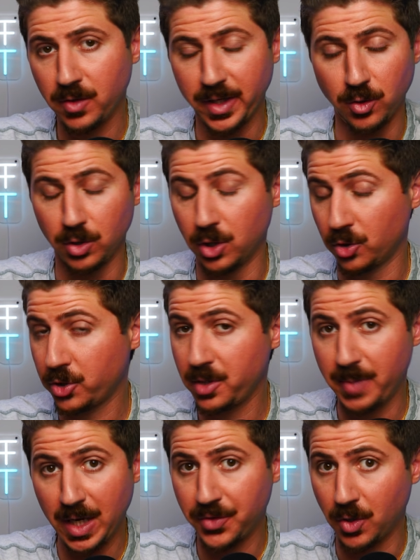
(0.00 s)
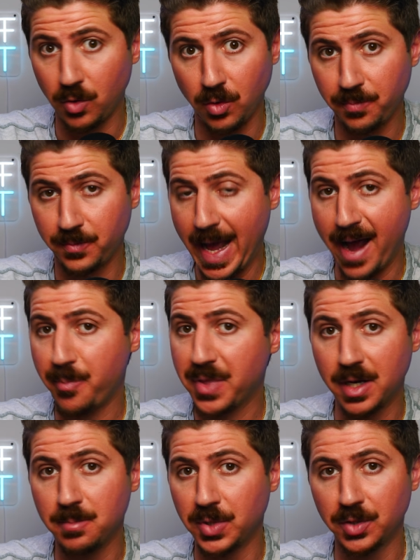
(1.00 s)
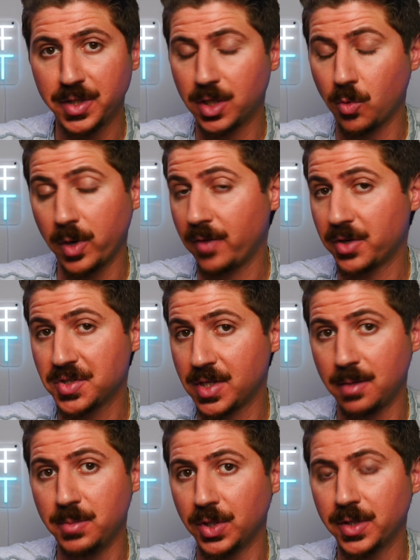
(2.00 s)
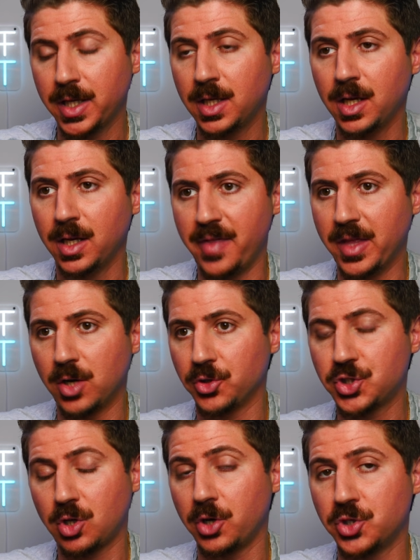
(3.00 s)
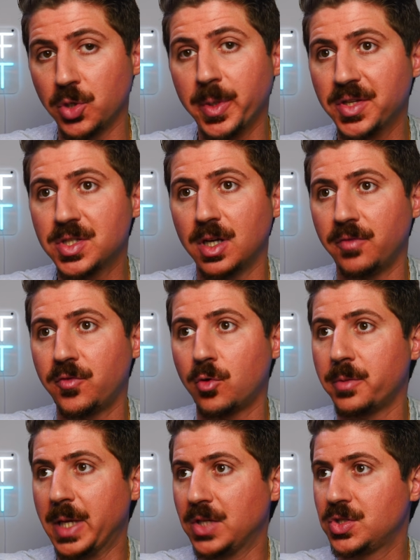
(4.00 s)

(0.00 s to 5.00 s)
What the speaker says: It'll learn about the whole app that I'm building or whatever it is that I'm building, and then it'll start doing stuff for me.